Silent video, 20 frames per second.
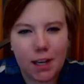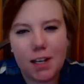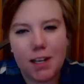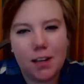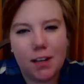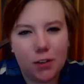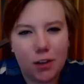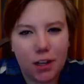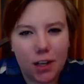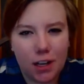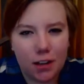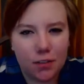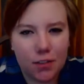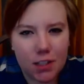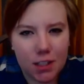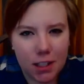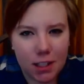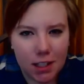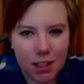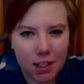He never
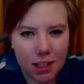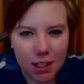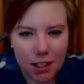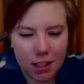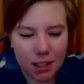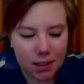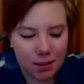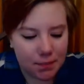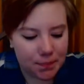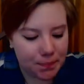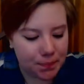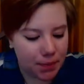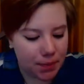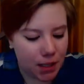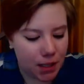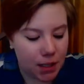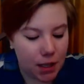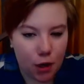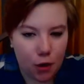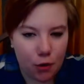gives, like, the
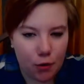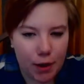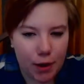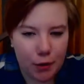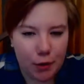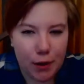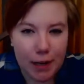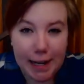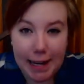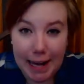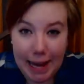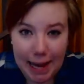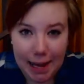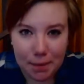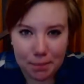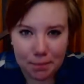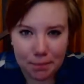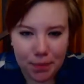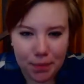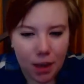narrator a
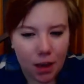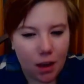name,